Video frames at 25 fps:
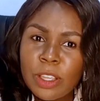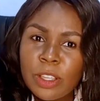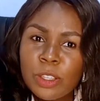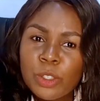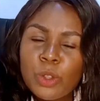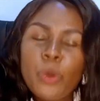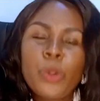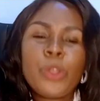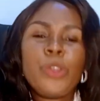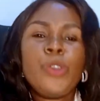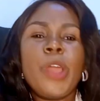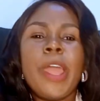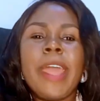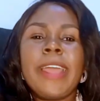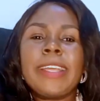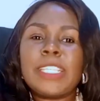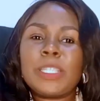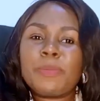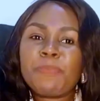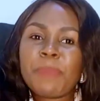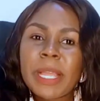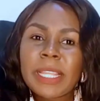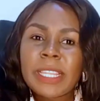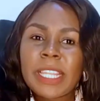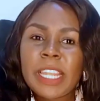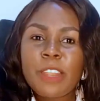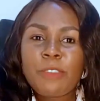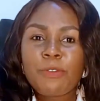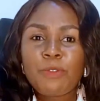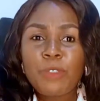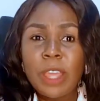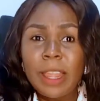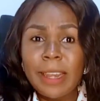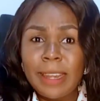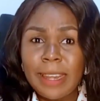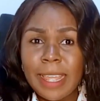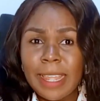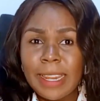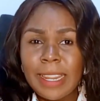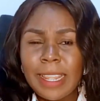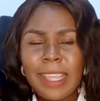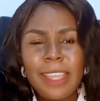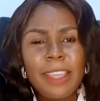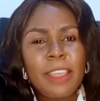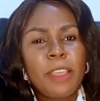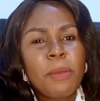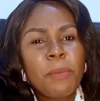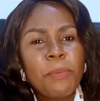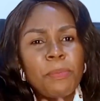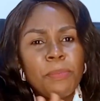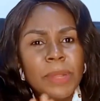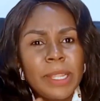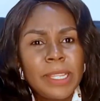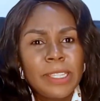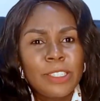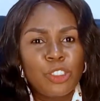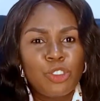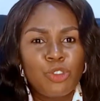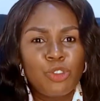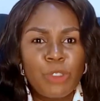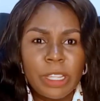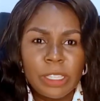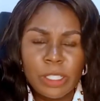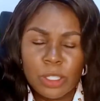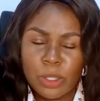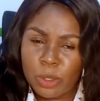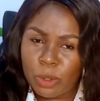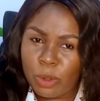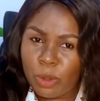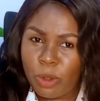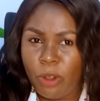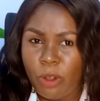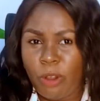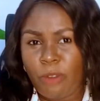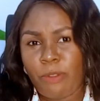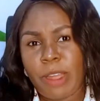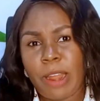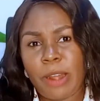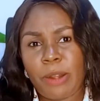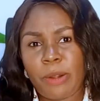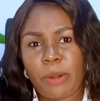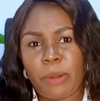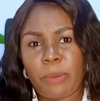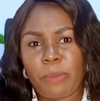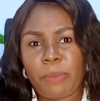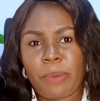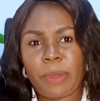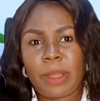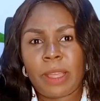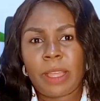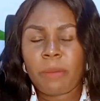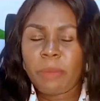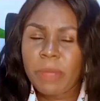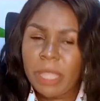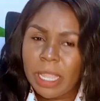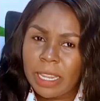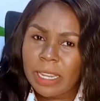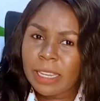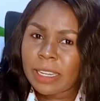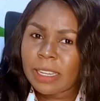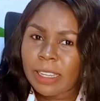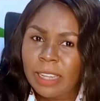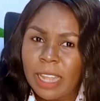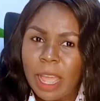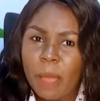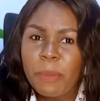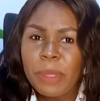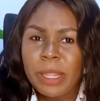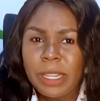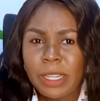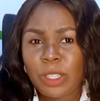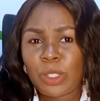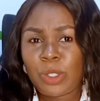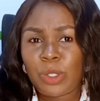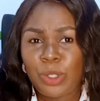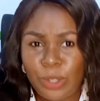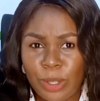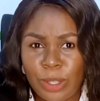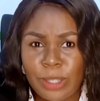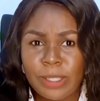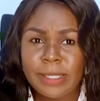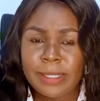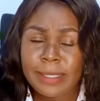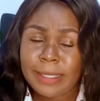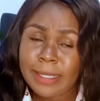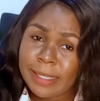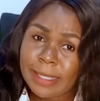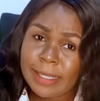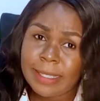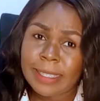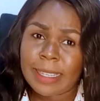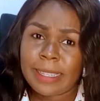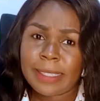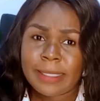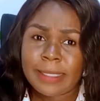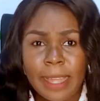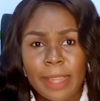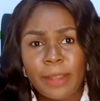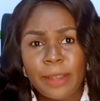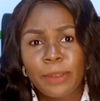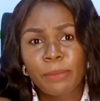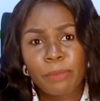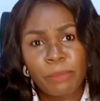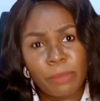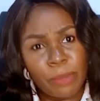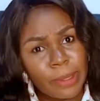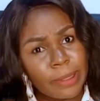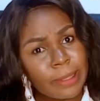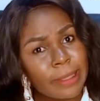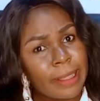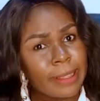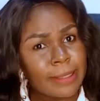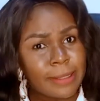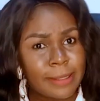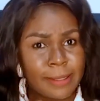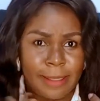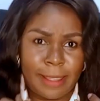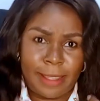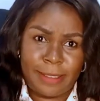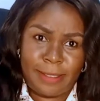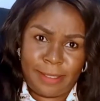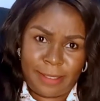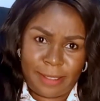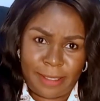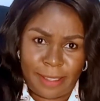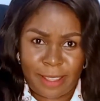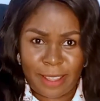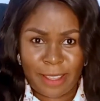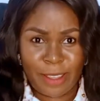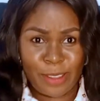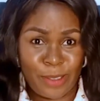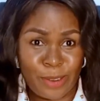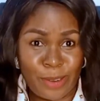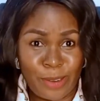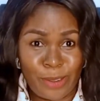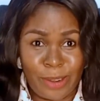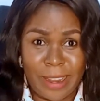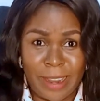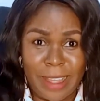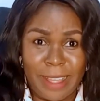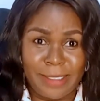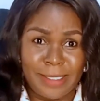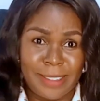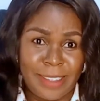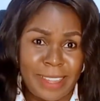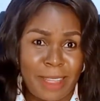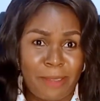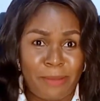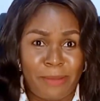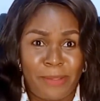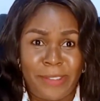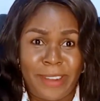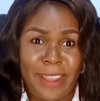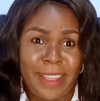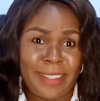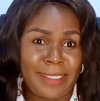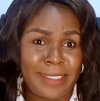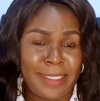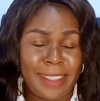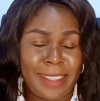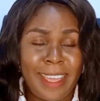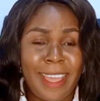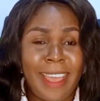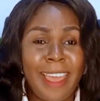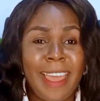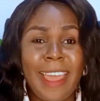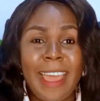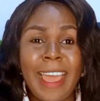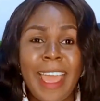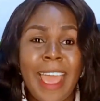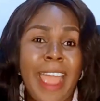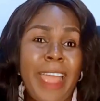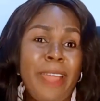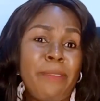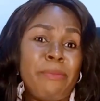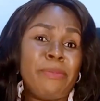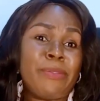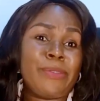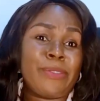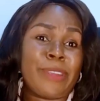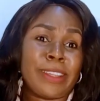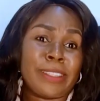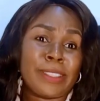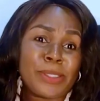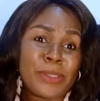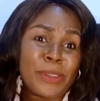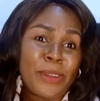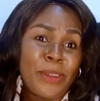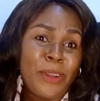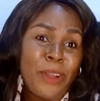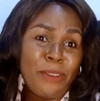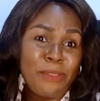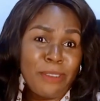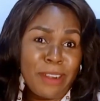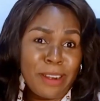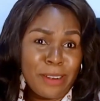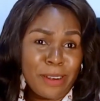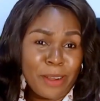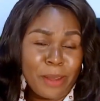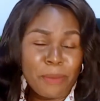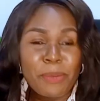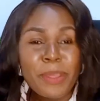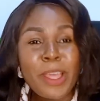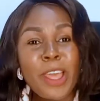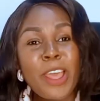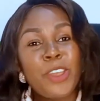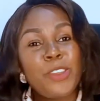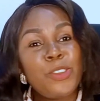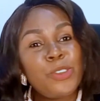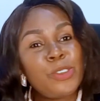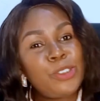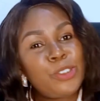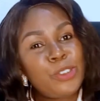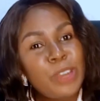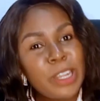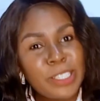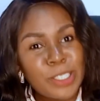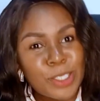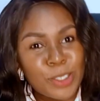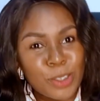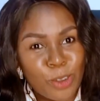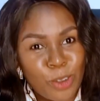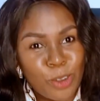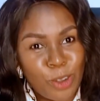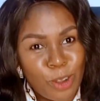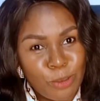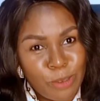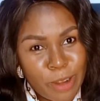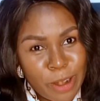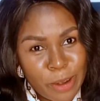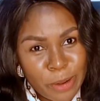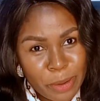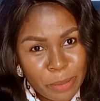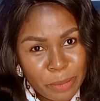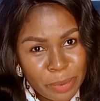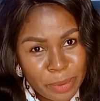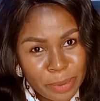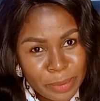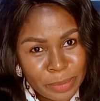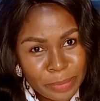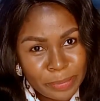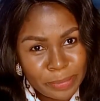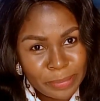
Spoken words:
So if you're expected, if you're a lady, please dress to cover up. I mean, it's just decent and modest. That's, you know now. See, I'm dressed to cover up. You dress to cover up.